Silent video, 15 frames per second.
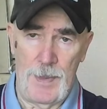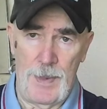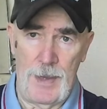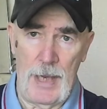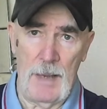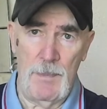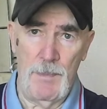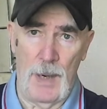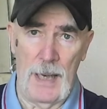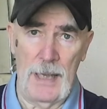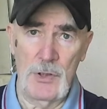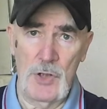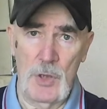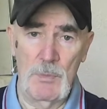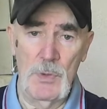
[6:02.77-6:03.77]
they
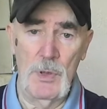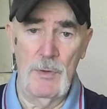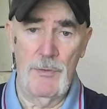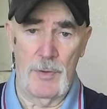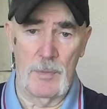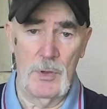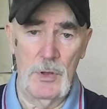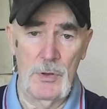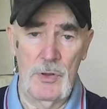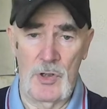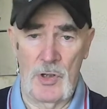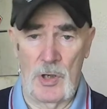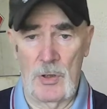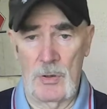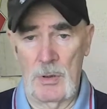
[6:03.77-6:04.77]
planned to move from
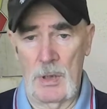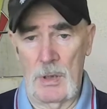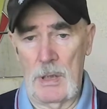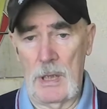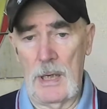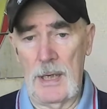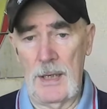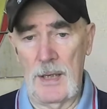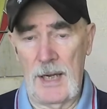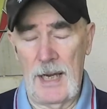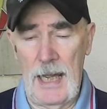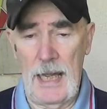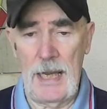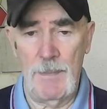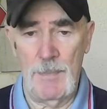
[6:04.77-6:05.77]
Utting in the
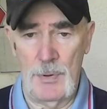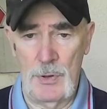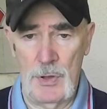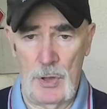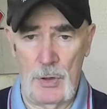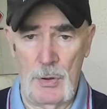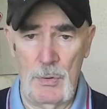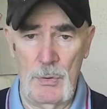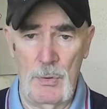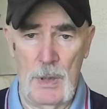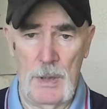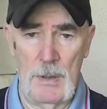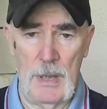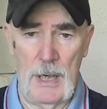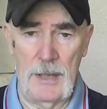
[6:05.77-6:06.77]
Cape to
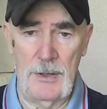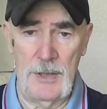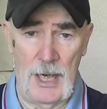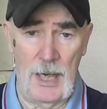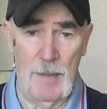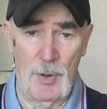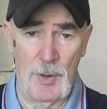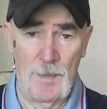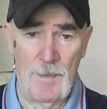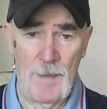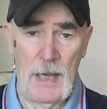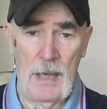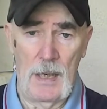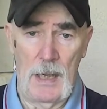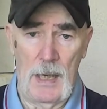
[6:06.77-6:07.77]
Durban.
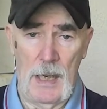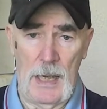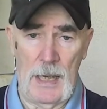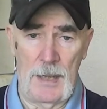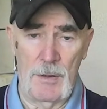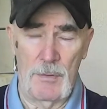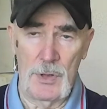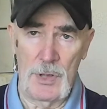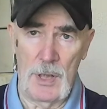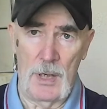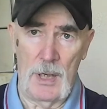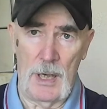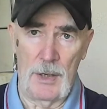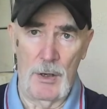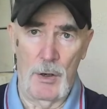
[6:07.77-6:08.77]
And there was
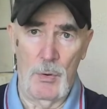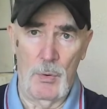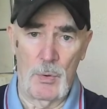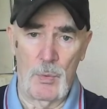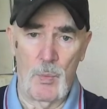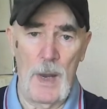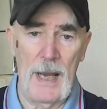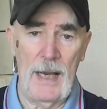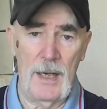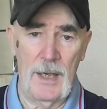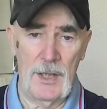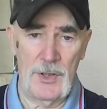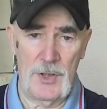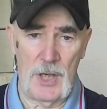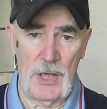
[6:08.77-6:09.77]
an old
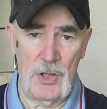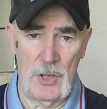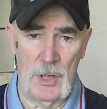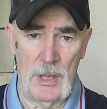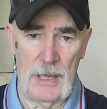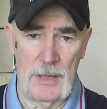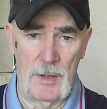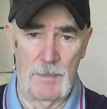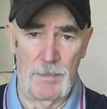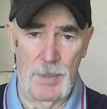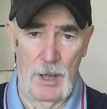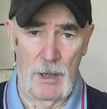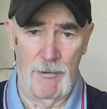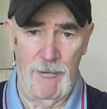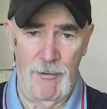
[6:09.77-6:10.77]
whaling station at the
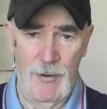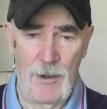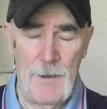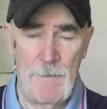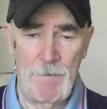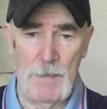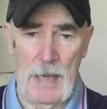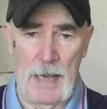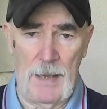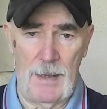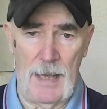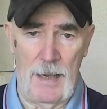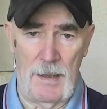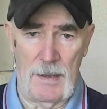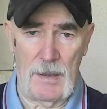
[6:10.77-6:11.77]
Bluff, and
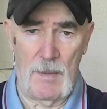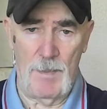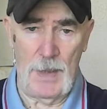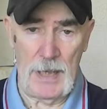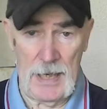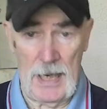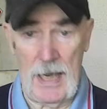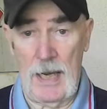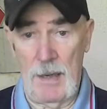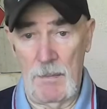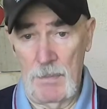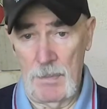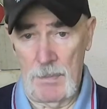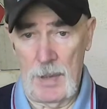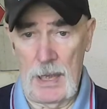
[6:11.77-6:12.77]
that became
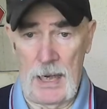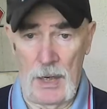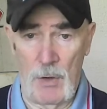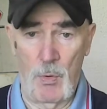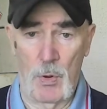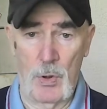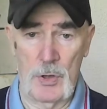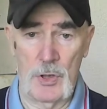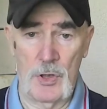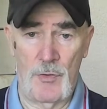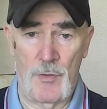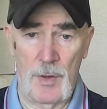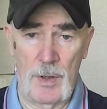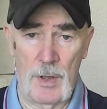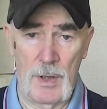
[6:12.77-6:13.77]
the headquarters
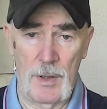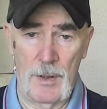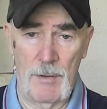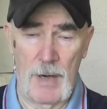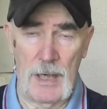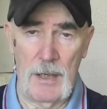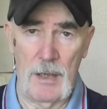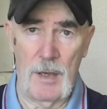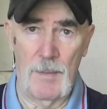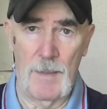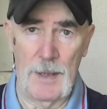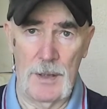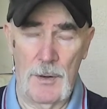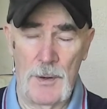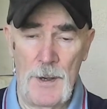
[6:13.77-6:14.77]
for the recce
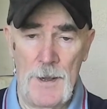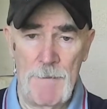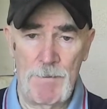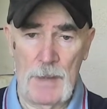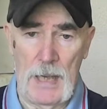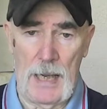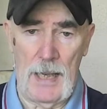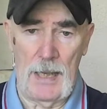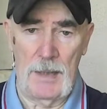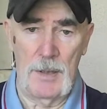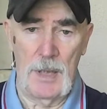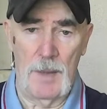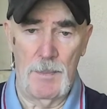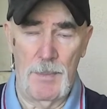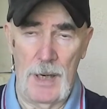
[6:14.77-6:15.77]
commander. And
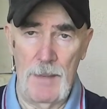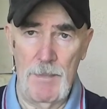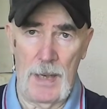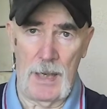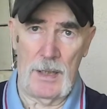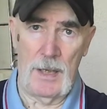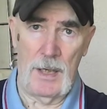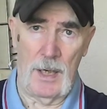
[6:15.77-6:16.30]
Breitenbach